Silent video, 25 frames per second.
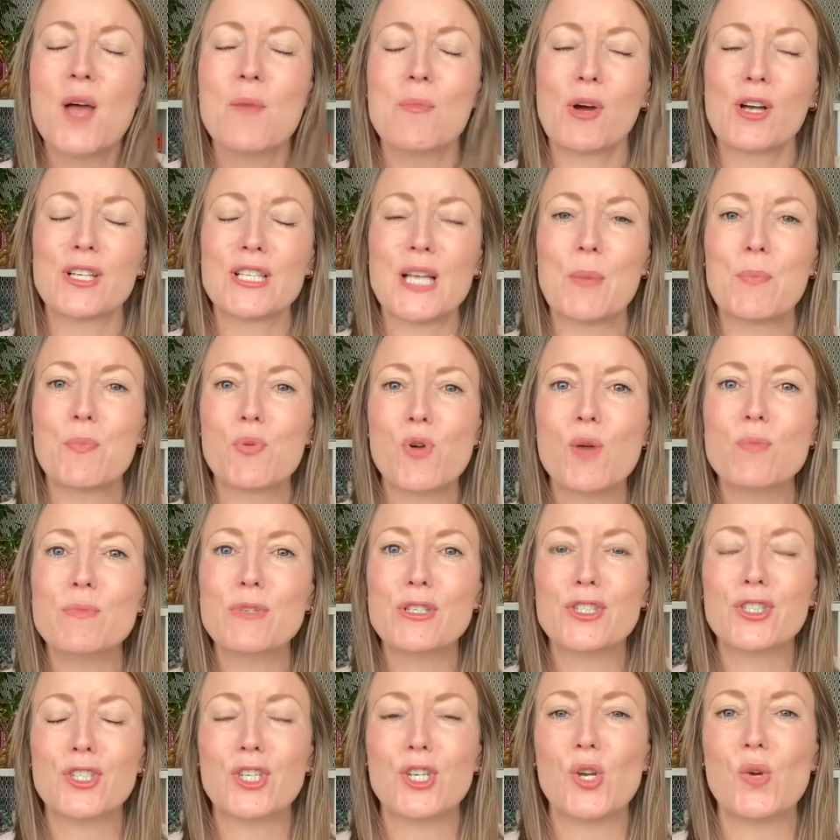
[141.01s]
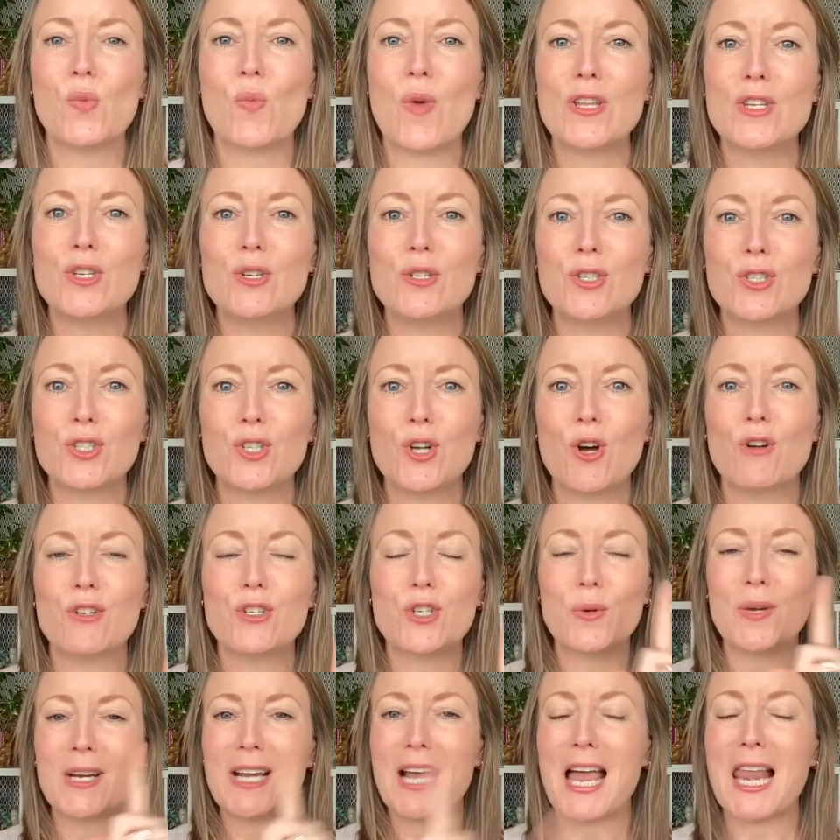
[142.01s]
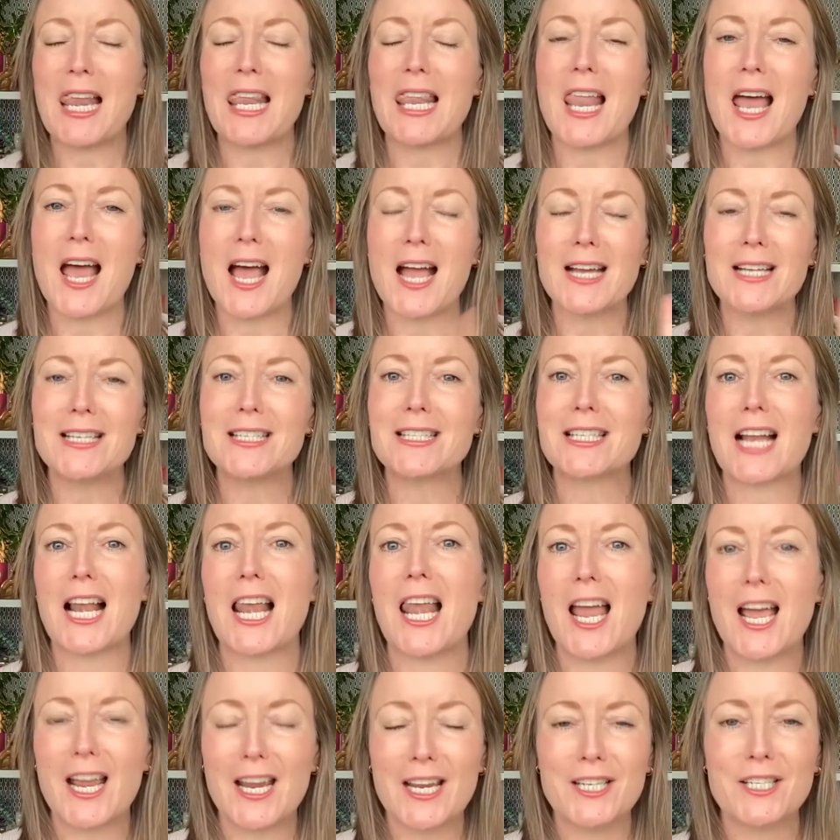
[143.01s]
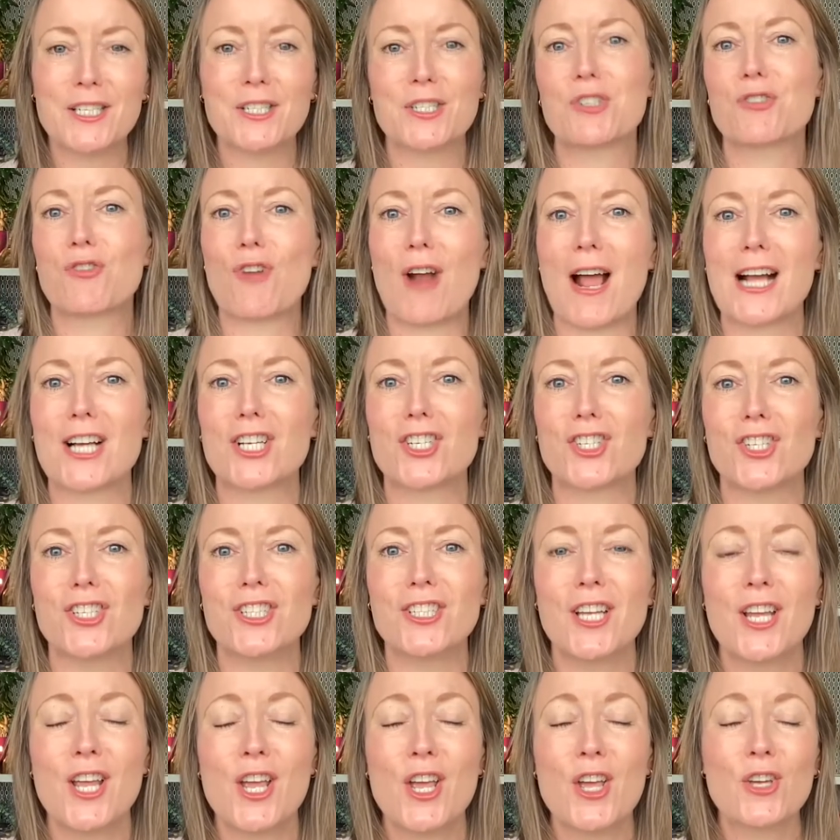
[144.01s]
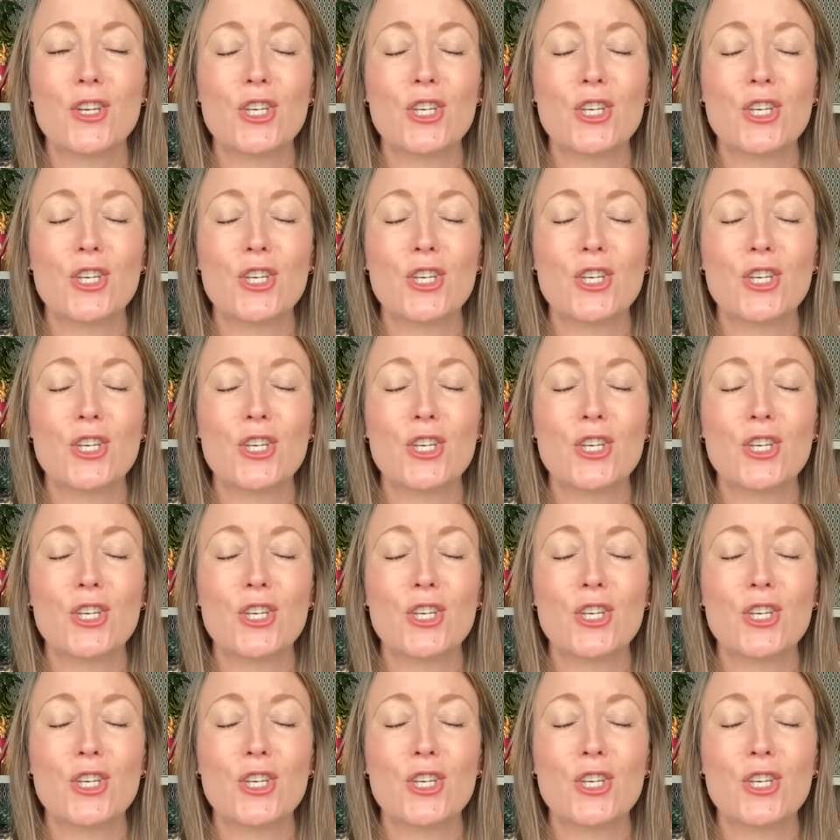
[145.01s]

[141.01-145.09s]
Because I promise you, when you start doing aligned client attraction,